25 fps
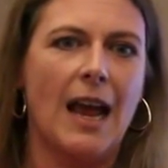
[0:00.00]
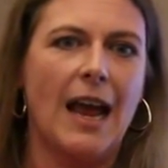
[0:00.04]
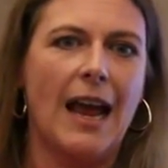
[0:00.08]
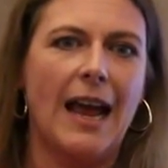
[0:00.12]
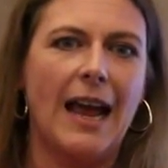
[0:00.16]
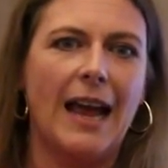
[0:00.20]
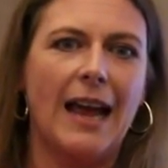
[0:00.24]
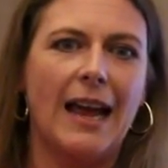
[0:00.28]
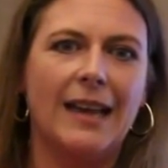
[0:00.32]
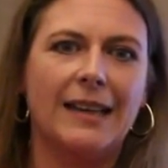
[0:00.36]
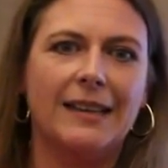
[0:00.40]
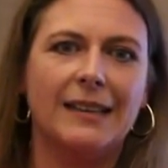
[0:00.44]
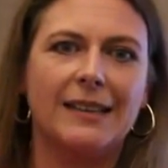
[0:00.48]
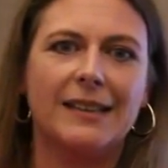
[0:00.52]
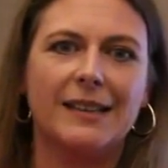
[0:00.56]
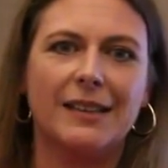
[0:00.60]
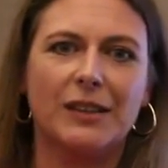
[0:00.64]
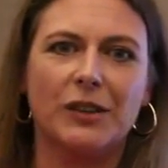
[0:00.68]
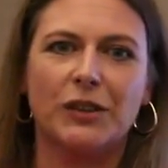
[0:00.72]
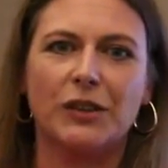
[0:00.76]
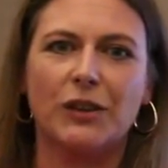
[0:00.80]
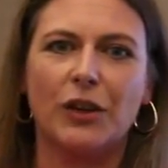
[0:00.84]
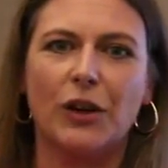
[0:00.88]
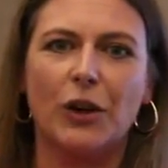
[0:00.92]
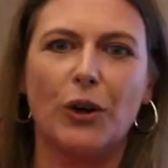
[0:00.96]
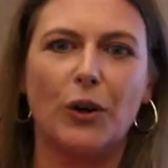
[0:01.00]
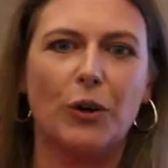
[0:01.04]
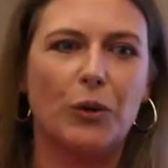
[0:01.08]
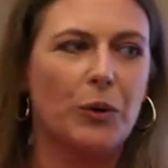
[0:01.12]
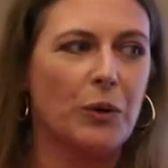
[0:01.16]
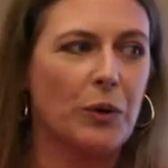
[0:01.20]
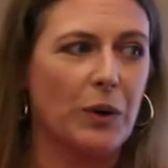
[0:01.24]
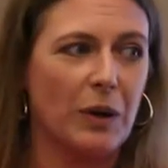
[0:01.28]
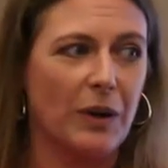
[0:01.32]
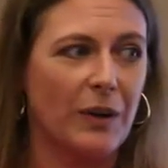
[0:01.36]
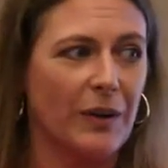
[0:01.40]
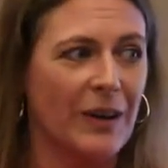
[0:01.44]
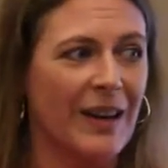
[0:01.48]
And
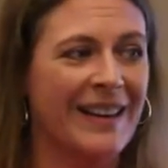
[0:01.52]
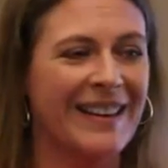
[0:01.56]
so